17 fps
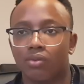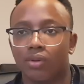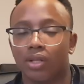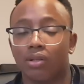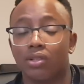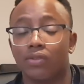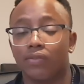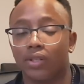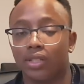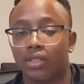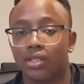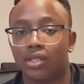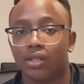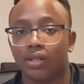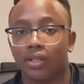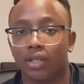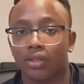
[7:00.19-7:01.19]
when I was
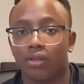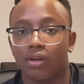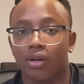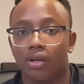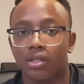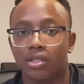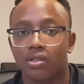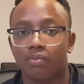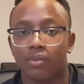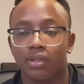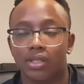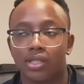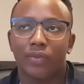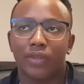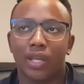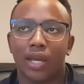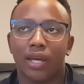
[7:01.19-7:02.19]
volunteering at the
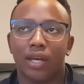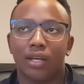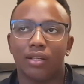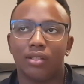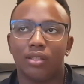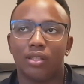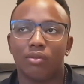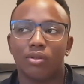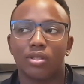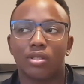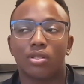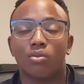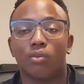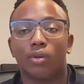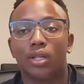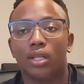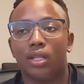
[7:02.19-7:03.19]
hospice, and there was this
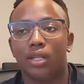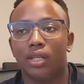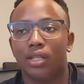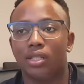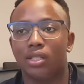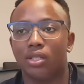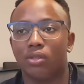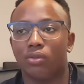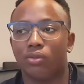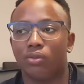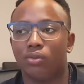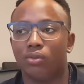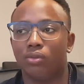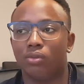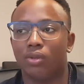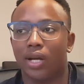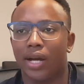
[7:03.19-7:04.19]
one lady
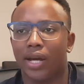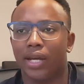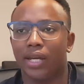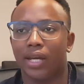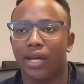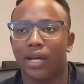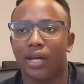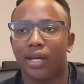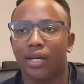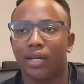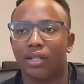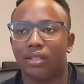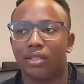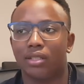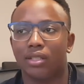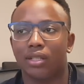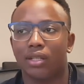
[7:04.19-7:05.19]
who
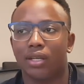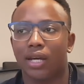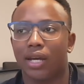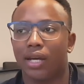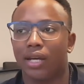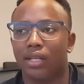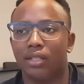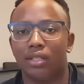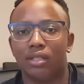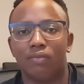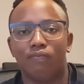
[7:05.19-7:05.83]
I had